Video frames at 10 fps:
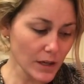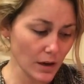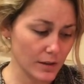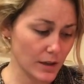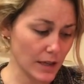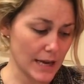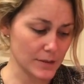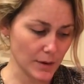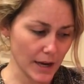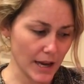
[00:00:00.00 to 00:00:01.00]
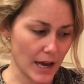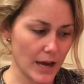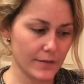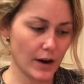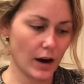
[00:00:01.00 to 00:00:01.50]
And the last one I have
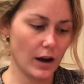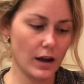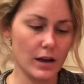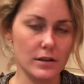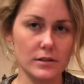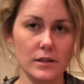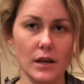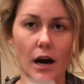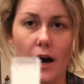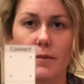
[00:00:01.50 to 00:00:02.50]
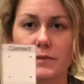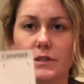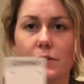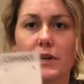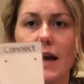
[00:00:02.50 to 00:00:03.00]
is to
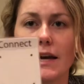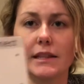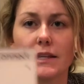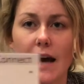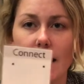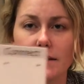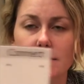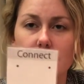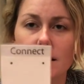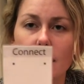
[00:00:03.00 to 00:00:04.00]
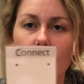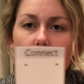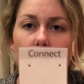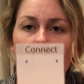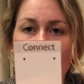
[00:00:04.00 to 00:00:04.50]
connect the dots.
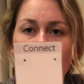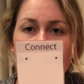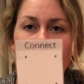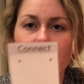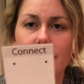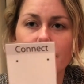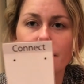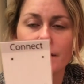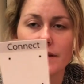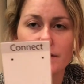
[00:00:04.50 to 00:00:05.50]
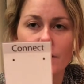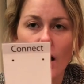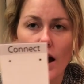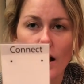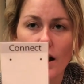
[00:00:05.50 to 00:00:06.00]
And these
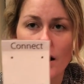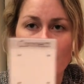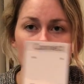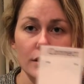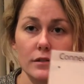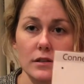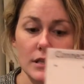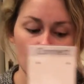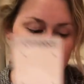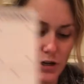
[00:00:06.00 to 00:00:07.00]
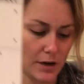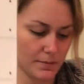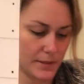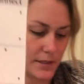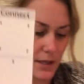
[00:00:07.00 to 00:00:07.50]
are the same
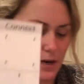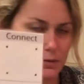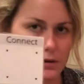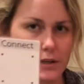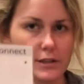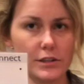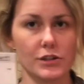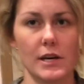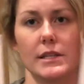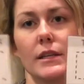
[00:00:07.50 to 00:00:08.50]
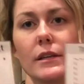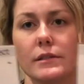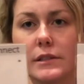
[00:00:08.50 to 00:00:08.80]
shapes that were in the tracing.